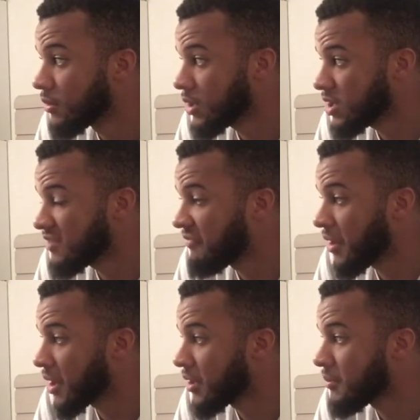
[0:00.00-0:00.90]
This is
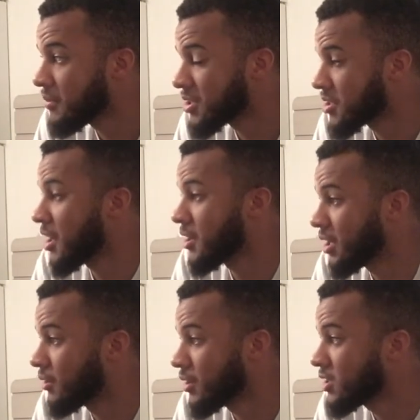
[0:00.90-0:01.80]
fucking
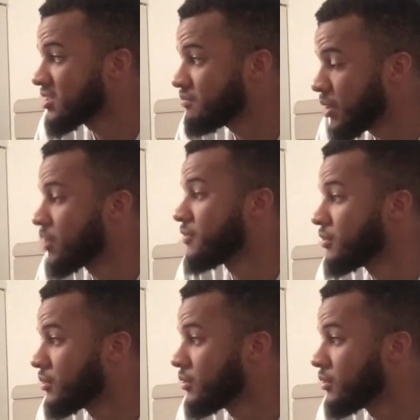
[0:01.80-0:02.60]
stunning. This is beautiful.